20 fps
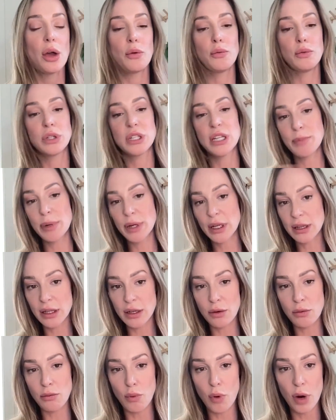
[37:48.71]

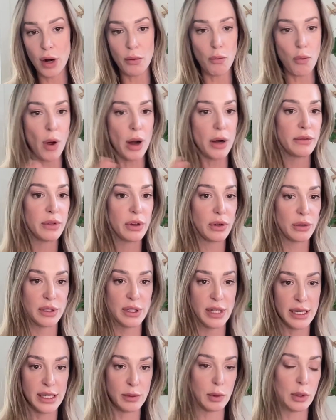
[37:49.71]
typically, what one of those
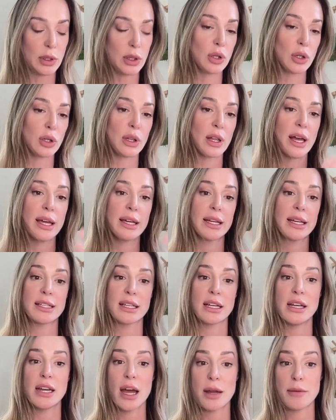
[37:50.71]
days will look like is a
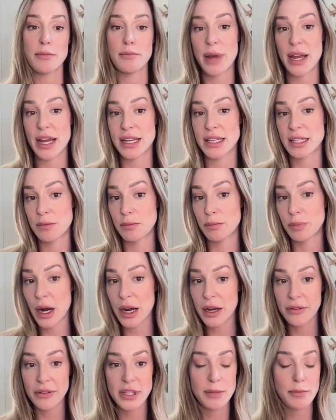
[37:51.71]
nut-based
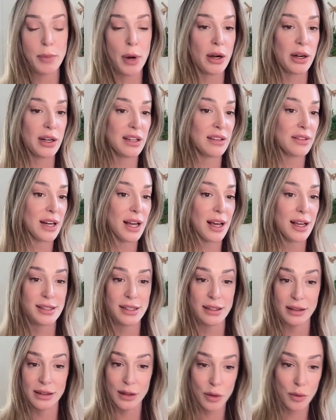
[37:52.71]
breakfast bar. It even has
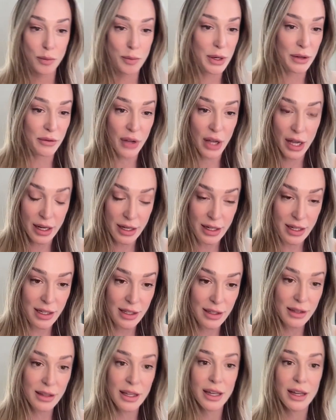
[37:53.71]
a little bit of honey
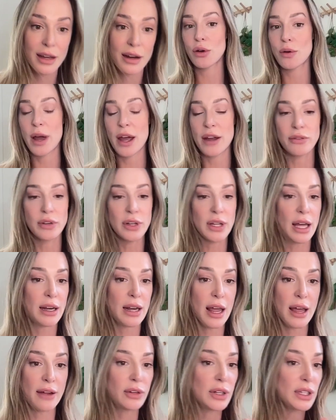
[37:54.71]
in there.
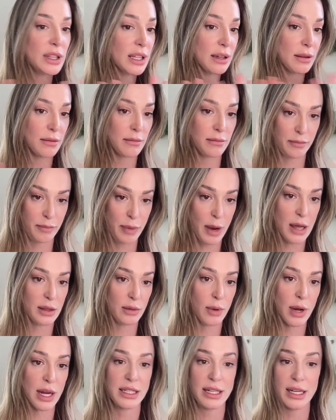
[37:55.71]
Everything, by the
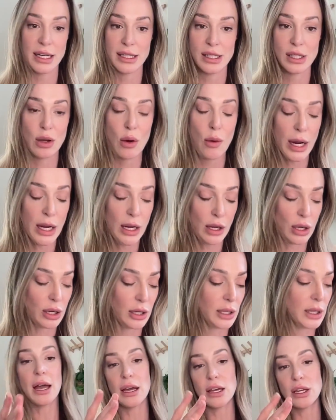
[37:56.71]
way, tastes quite
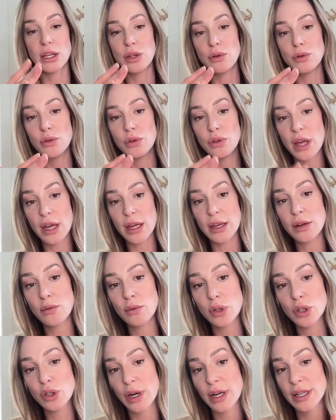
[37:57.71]
good. You then
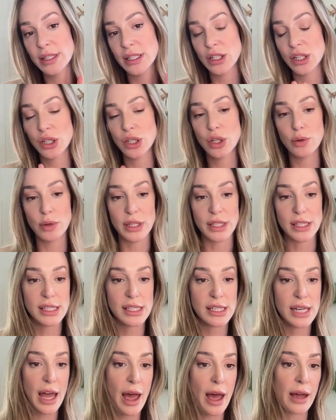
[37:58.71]
will transition to a
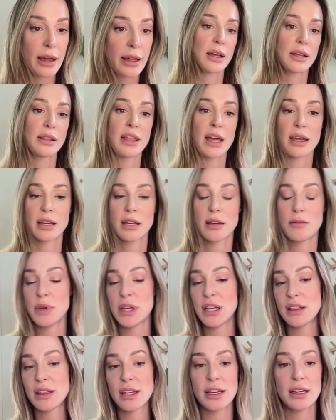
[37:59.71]
snack that could
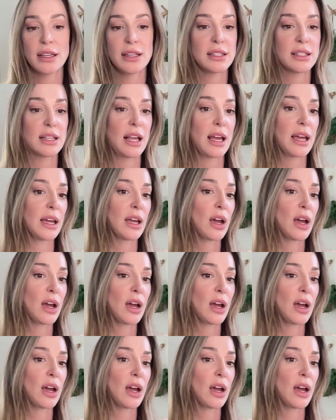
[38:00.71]
be things like